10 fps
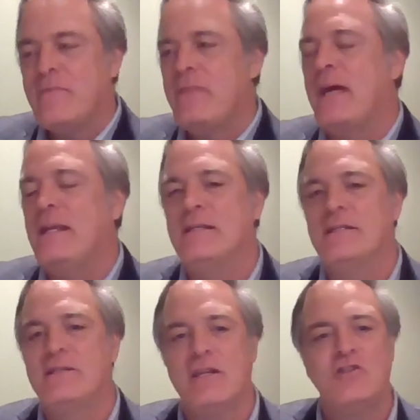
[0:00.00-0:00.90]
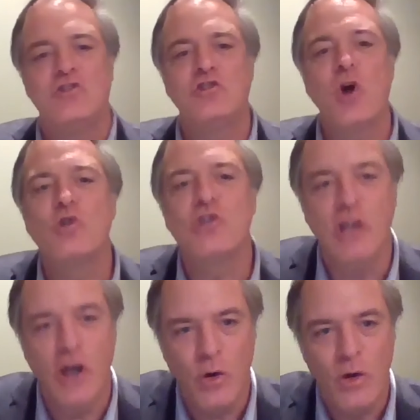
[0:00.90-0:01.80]
that is so
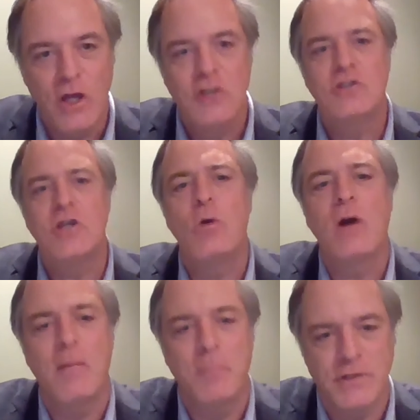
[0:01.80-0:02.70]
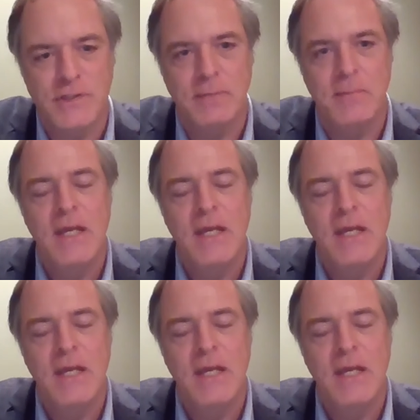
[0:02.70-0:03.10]
slow, so cumbersome. Right.